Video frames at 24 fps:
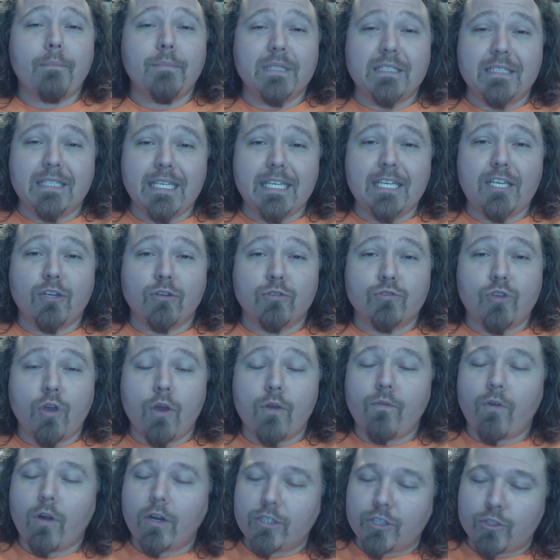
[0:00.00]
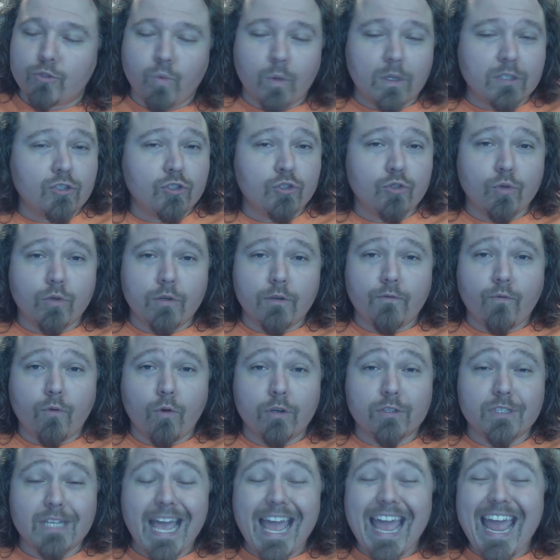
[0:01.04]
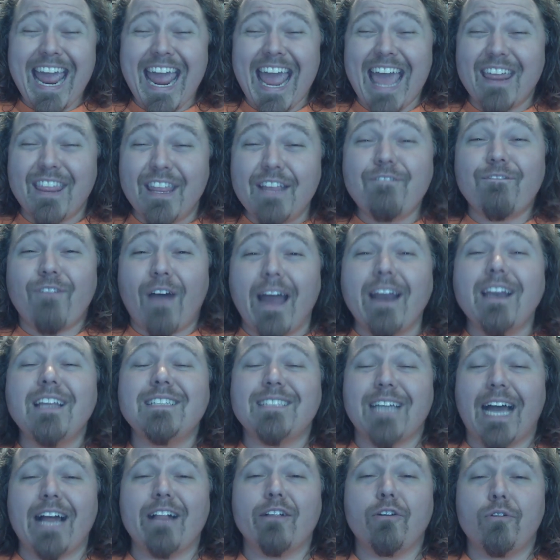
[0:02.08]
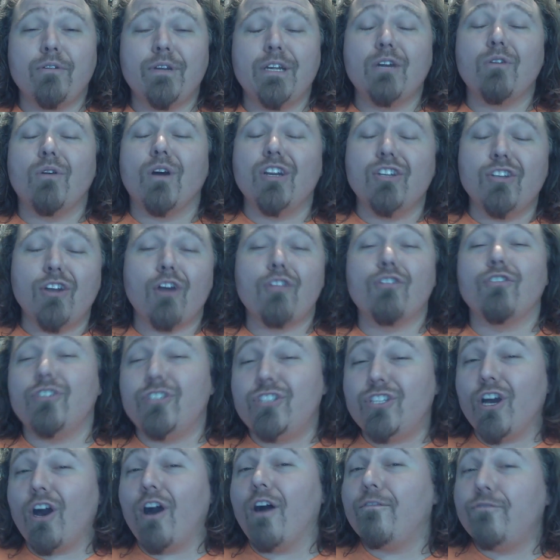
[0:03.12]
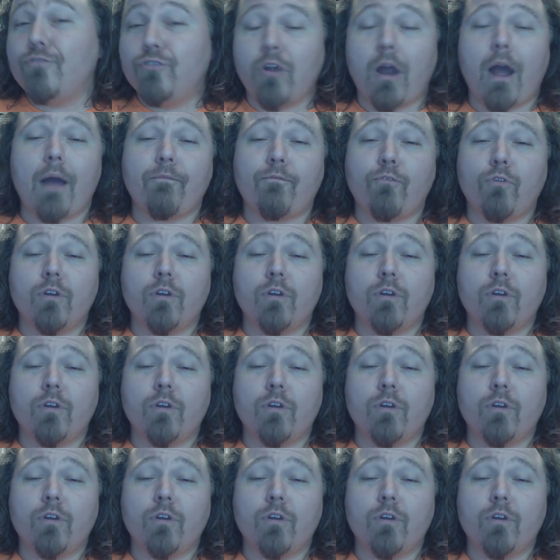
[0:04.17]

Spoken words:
Ezekiel Tovar, just wasn't doing it for us. And then finally Tyler O'Neill, another tough drop for